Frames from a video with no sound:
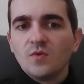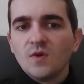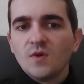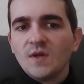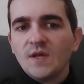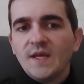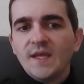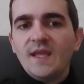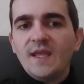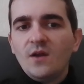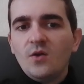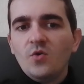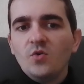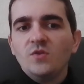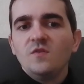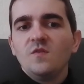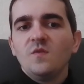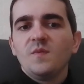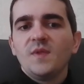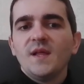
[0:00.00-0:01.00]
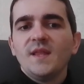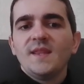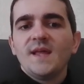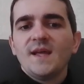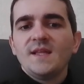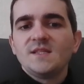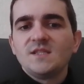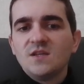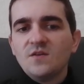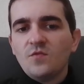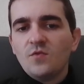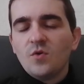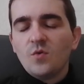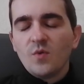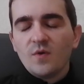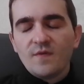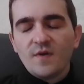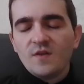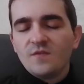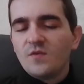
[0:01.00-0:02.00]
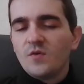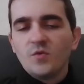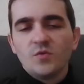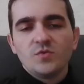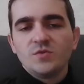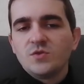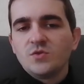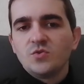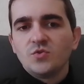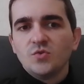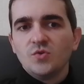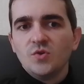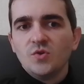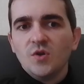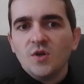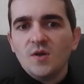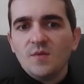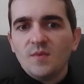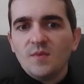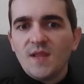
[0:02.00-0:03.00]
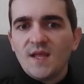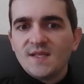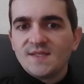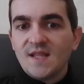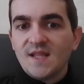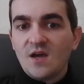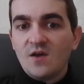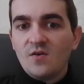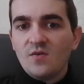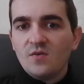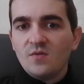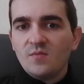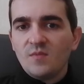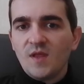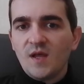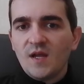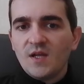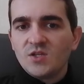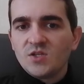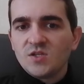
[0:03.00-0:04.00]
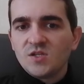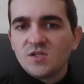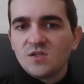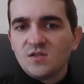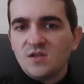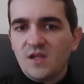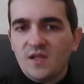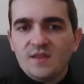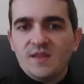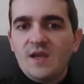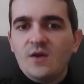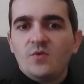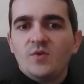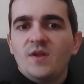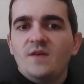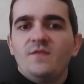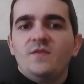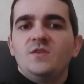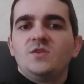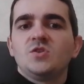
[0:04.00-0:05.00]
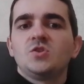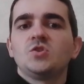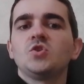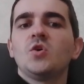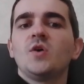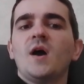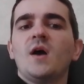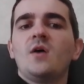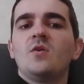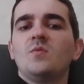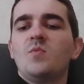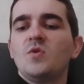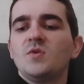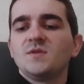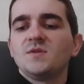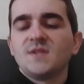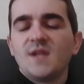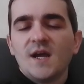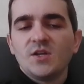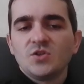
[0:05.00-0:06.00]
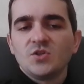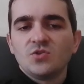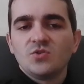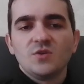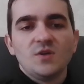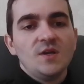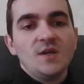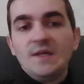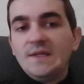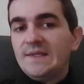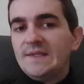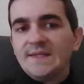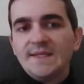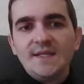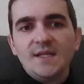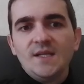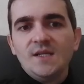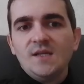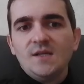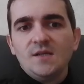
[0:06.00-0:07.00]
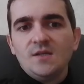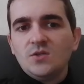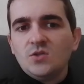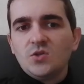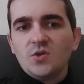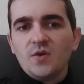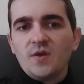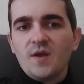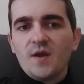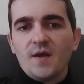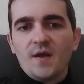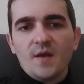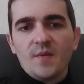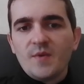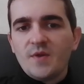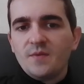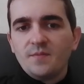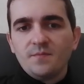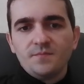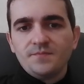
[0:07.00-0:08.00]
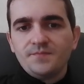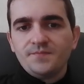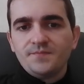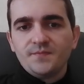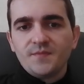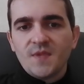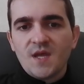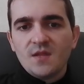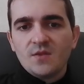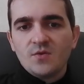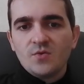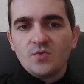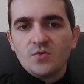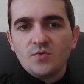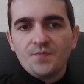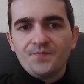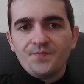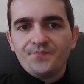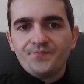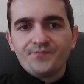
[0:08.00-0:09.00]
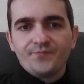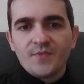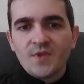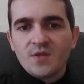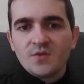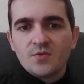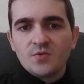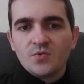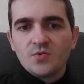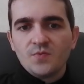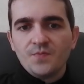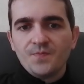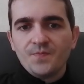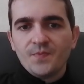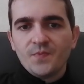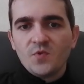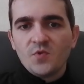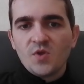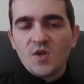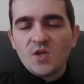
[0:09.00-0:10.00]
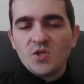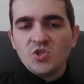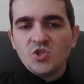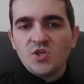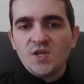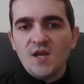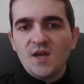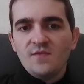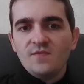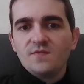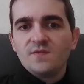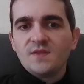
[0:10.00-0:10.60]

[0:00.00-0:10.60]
He could have played knight c4 without the queen on c2. Plus now, black can just like take on f3, destroy our pawn structure. So yeah, I mean, not good. Not good. Okay, gf.